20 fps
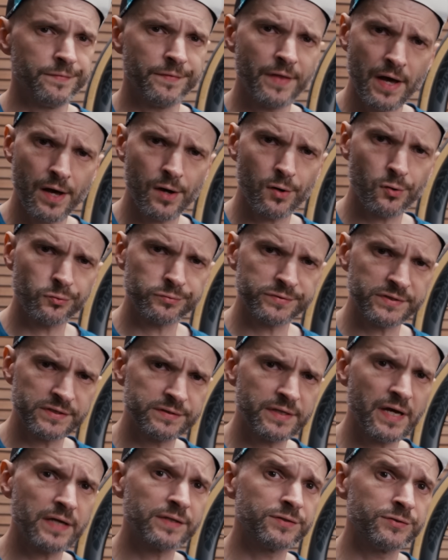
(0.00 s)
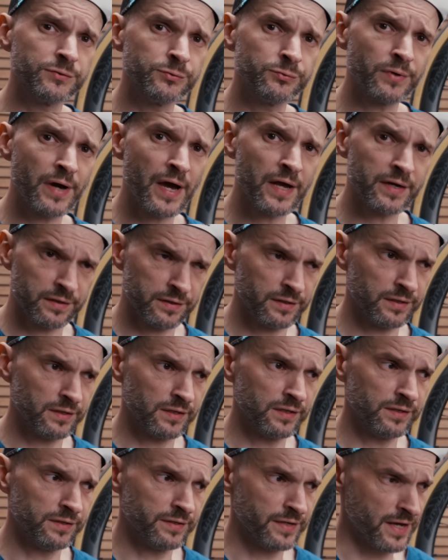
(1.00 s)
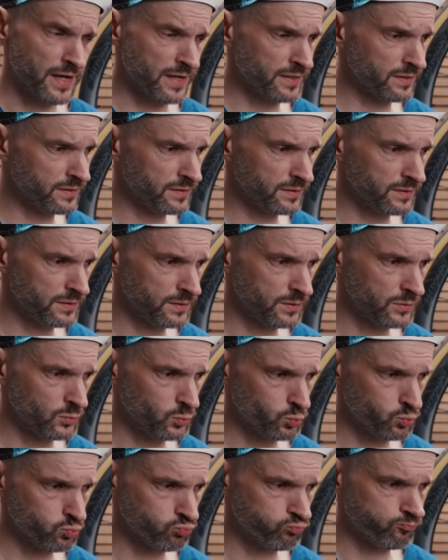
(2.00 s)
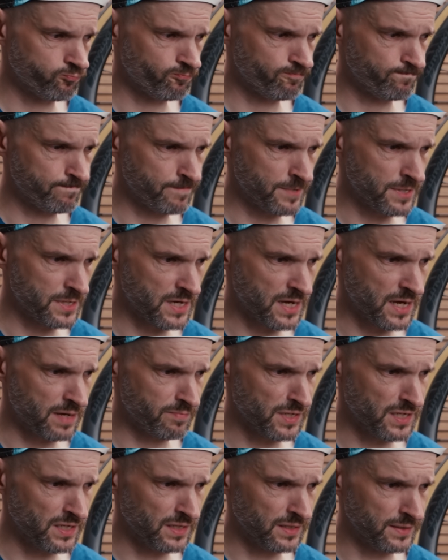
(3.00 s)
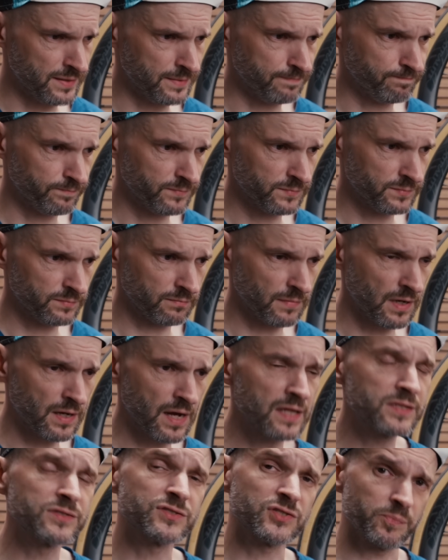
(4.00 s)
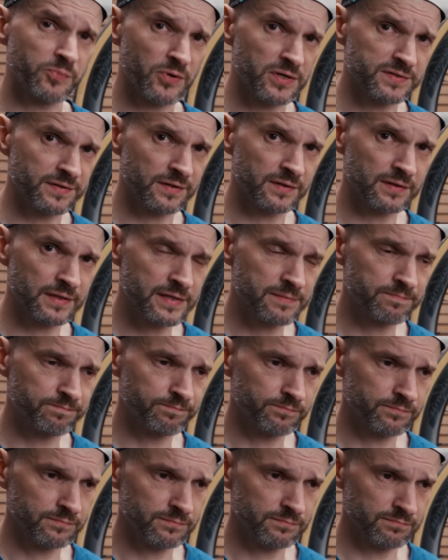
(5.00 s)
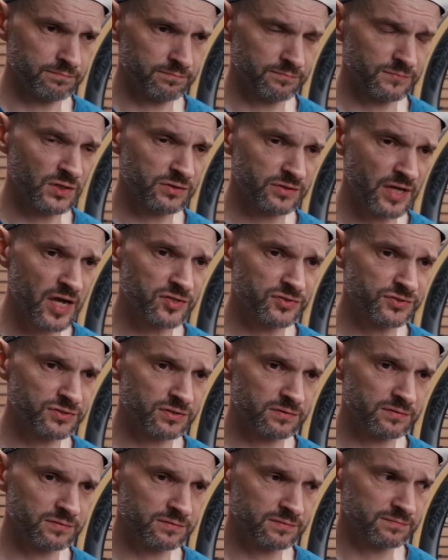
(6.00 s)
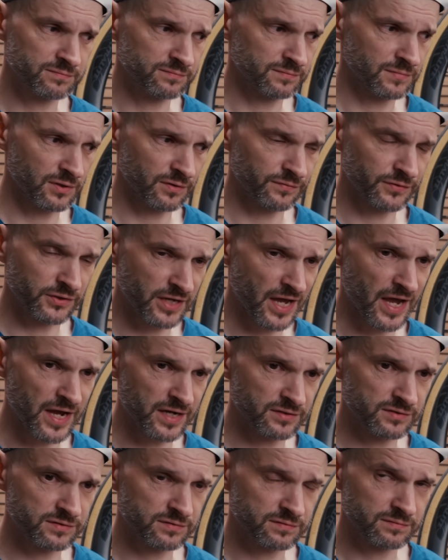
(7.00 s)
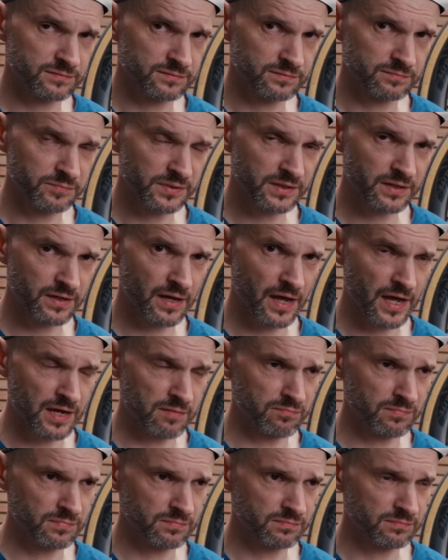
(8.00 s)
Now, did that do anything in the end? I mean, unsurprisingly, the tension of the cage became